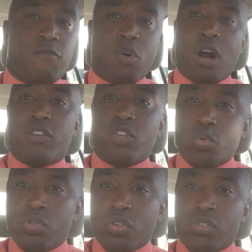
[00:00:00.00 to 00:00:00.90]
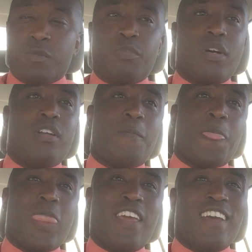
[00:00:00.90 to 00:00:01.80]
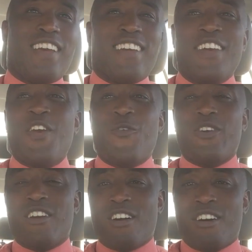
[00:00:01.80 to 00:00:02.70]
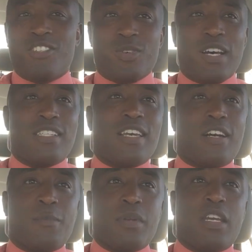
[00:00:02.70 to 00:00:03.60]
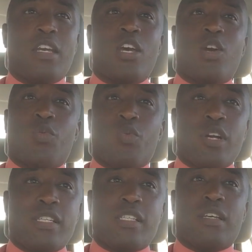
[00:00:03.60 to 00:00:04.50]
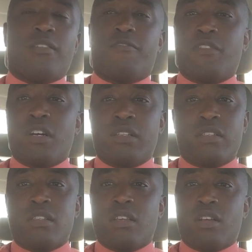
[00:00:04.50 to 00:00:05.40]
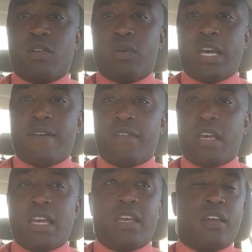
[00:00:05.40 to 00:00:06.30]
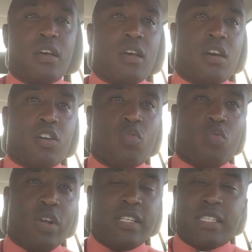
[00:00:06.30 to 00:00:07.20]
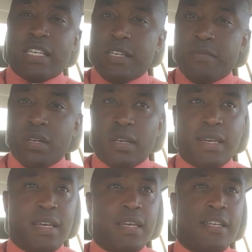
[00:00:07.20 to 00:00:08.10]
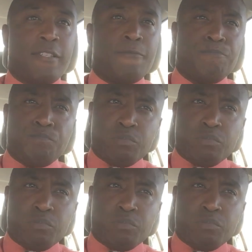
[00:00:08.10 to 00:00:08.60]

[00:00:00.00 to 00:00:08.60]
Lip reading: for our users, but we are also, as a company, raising funds. You know, we have a great team, and